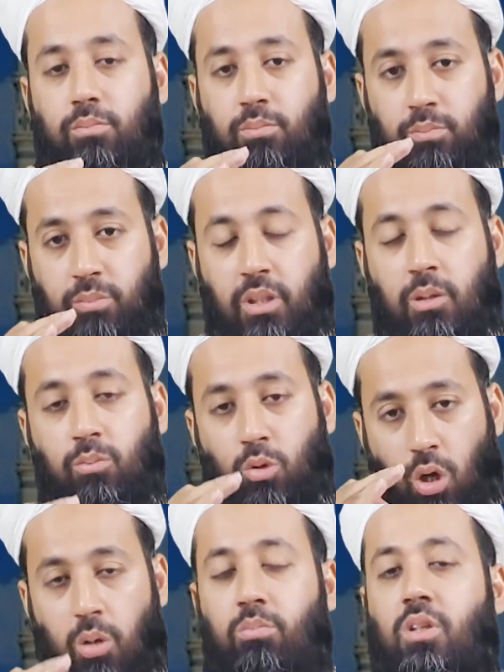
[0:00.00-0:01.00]
mean
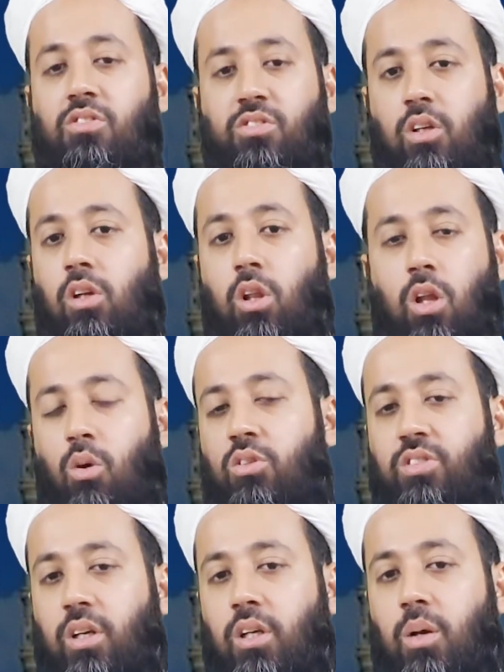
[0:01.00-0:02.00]
Muhammad sallallahu
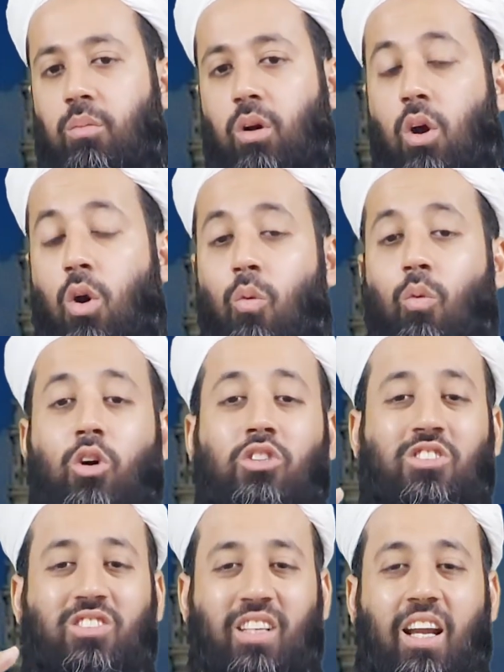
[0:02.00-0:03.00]
wasallam
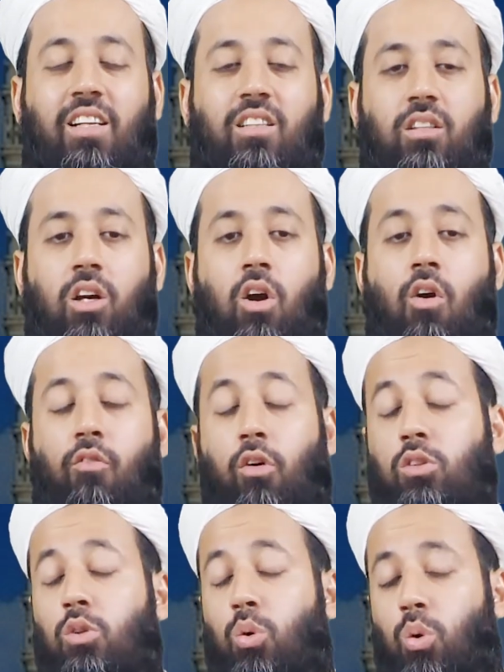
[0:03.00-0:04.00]
was sent
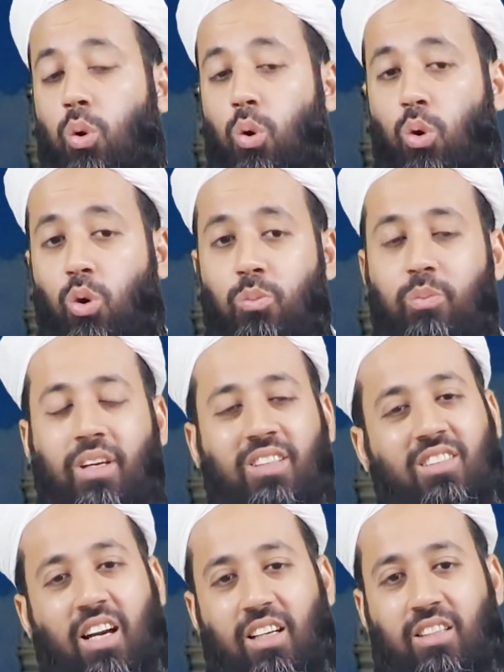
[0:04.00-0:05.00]
for the whole
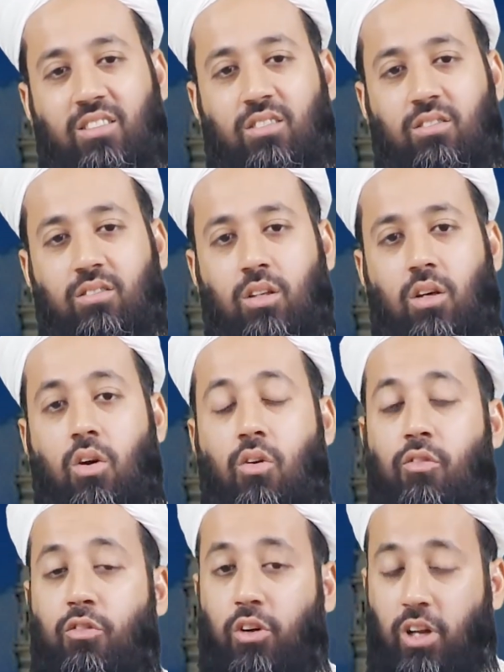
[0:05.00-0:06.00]
mankind
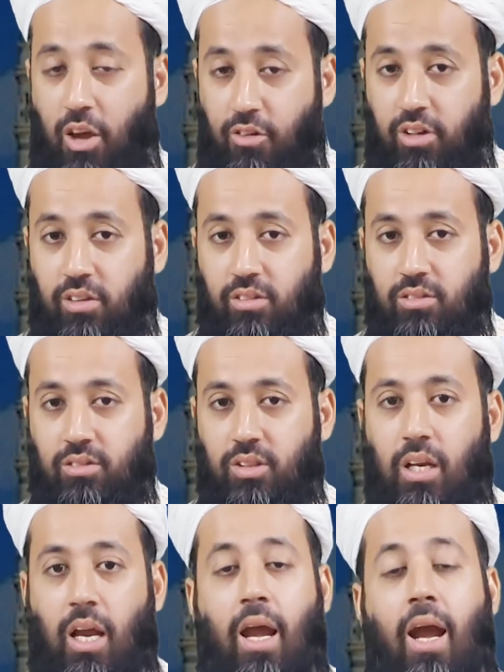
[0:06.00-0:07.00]
forever
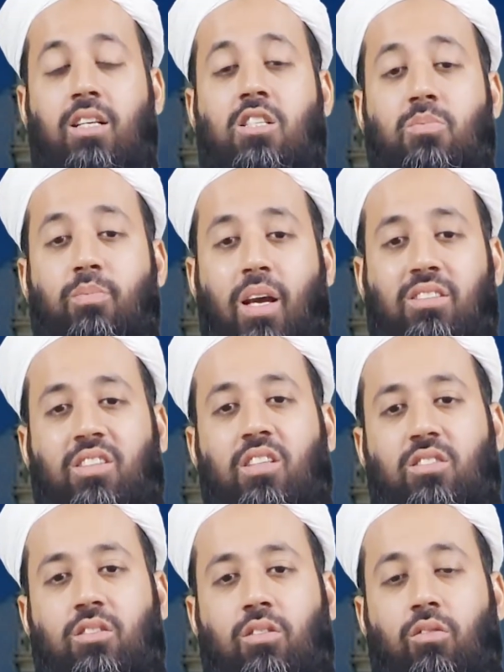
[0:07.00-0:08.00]
and his
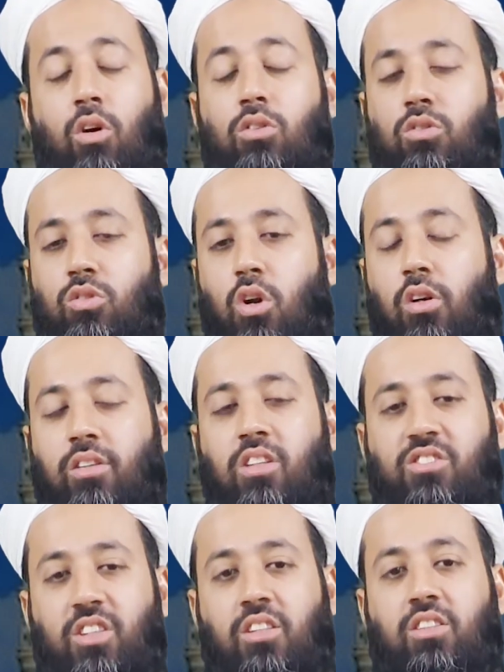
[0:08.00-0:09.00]
message was not
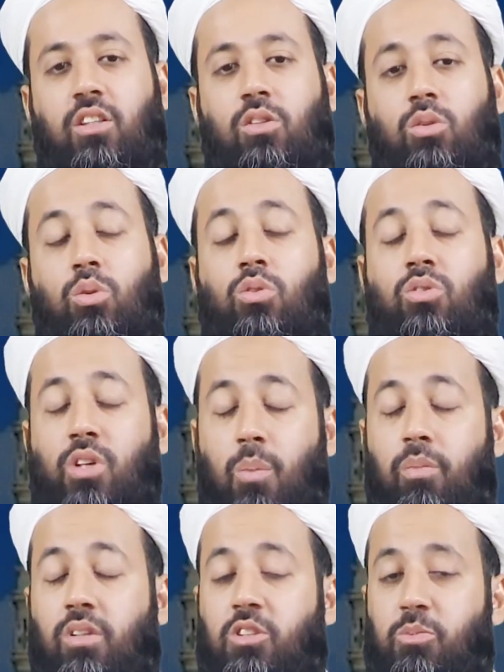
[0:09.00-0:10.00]
restricted to
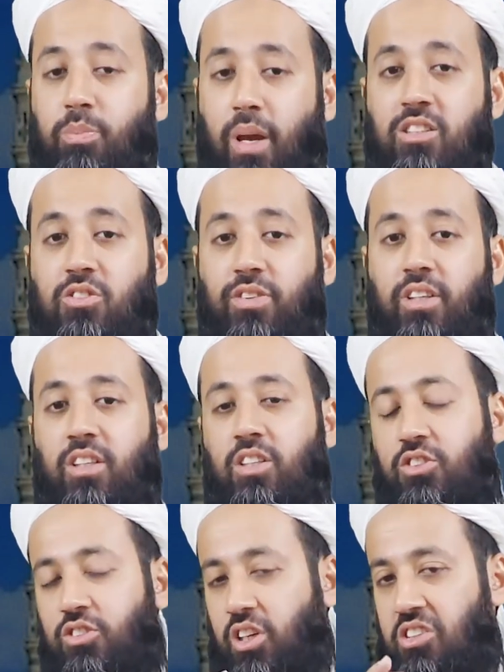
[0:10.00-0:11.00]
some specific
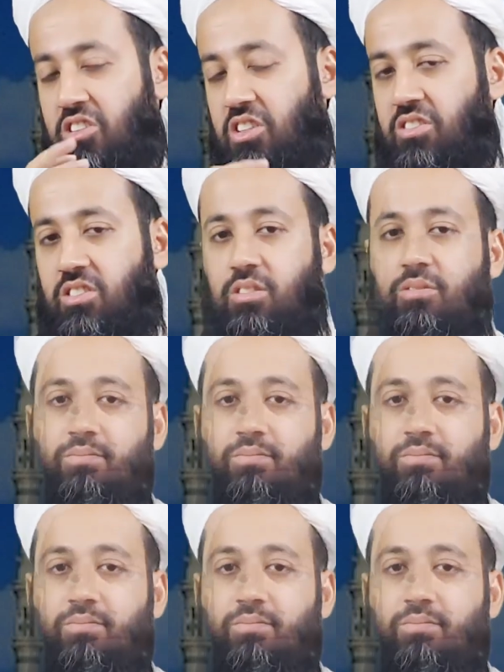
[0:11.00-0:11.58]
instructions,